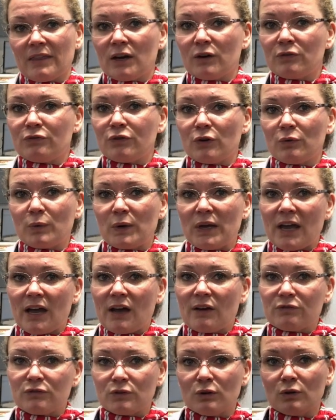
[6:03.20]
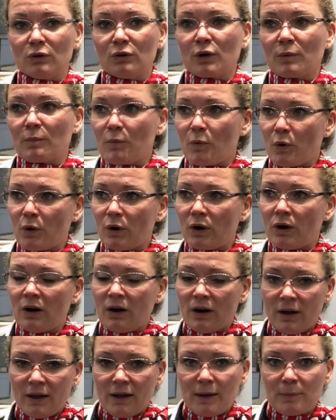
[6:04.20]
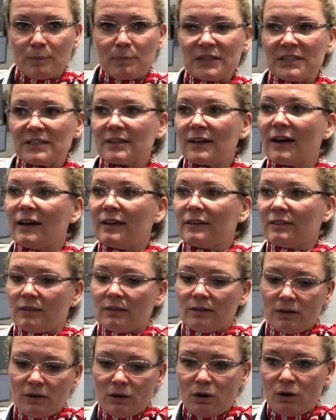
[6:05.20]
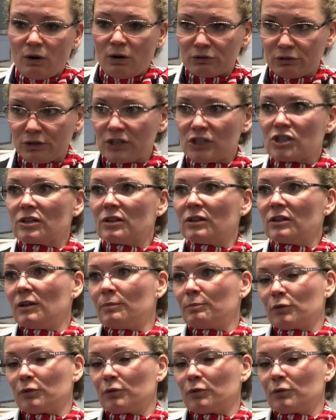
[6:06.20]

therefore we have to look more beside the original